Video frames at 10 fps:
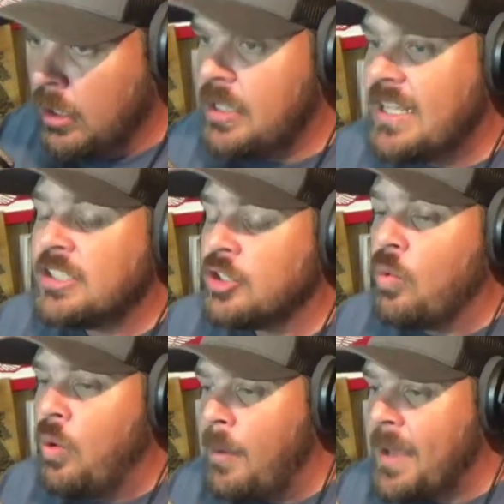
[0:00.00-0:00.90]
This is a
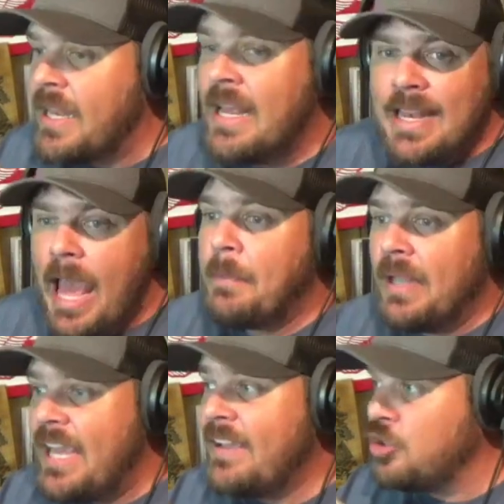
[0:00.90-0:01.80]
woman that
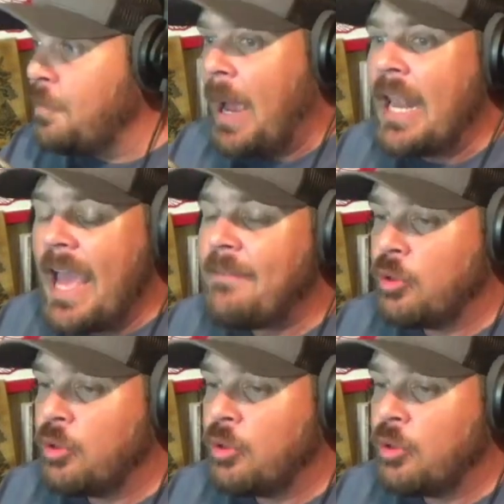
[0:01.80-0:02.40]
believes you probably have